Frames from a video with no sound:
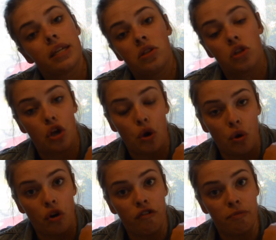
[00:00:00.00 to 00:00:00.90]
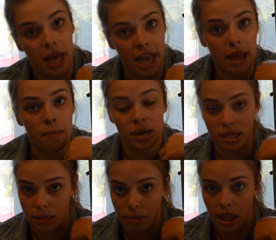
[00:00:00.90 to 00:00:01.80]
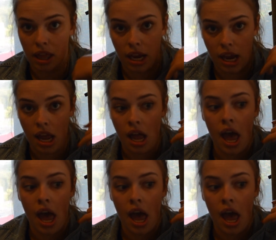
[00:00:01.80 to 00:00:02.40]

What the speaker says: insecure of me, my disability,